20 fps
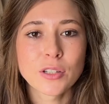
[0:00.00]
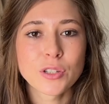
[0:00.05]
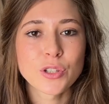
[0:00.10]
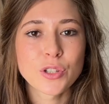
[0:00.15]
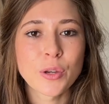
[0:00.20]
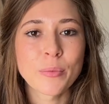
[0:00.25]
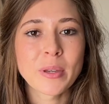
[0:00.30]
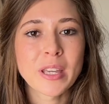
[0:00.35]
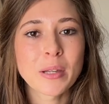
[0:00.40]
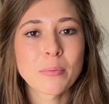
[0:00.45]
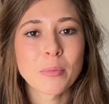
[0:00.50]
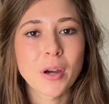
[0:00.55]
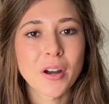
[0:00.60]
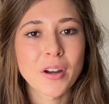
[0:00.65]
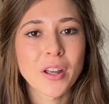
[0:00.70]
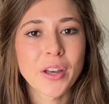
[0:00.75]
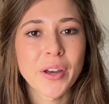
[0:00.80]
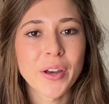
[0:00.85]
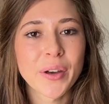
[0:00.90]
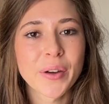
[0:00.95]
So me and
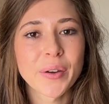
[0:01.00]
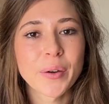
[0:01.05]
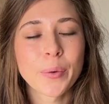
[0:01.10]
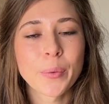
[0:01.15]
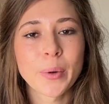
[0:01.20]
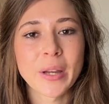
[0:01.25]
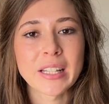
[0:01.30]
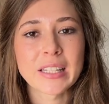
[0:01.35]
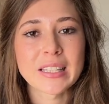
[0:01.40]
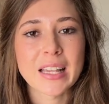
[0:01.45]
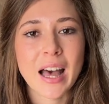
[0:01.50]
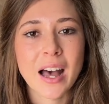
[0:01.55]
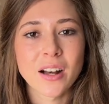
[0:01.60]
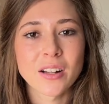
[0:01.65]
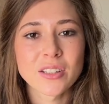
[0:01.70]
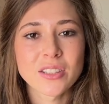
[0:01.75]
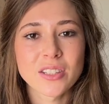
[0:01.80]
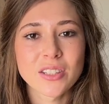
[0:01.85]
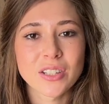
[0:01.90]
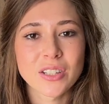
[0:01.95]
Mario went
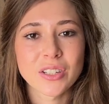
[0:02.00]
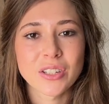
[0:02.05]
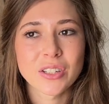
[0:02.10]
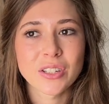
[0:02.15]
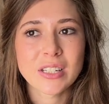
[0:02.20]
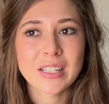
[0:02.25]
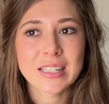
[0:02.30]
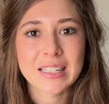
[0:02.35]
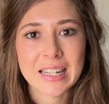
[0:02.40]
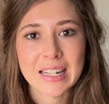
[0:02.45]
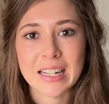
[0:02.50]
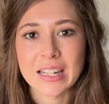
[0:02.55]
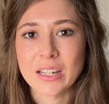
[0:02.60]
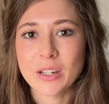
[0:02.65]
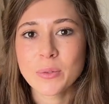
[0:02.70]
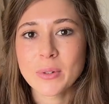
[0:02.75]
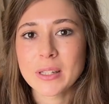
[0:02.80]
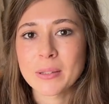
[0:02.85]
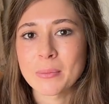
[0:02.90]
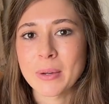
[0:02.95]
out to
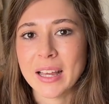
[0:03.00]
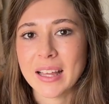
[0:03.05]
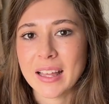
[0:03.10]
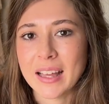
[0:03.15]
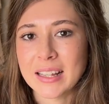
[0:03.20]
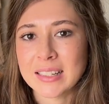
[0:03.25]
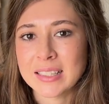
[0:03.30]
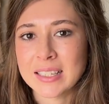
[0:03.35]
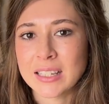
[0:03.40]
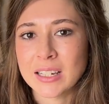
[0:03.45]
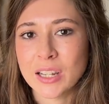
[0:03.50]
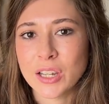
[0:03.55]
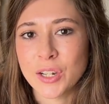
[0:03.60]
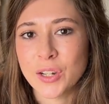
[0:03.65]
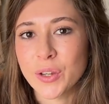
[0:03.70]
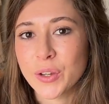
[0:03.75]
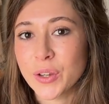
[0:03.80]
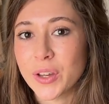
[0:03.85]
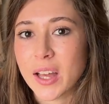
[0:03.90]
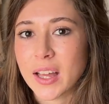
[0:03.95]
dinner with my cousin and
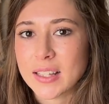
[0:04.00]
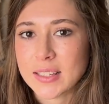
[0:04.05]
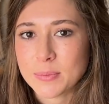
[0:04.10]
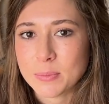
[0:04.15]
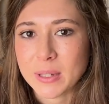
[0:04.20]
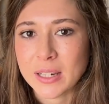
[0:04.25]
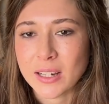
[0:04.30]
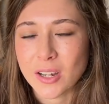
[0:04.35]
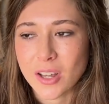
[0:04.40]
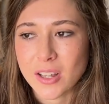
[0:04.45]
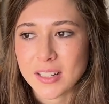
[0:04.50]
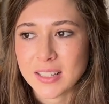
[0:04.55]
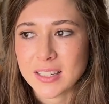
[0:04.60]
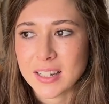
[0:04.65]
her husband last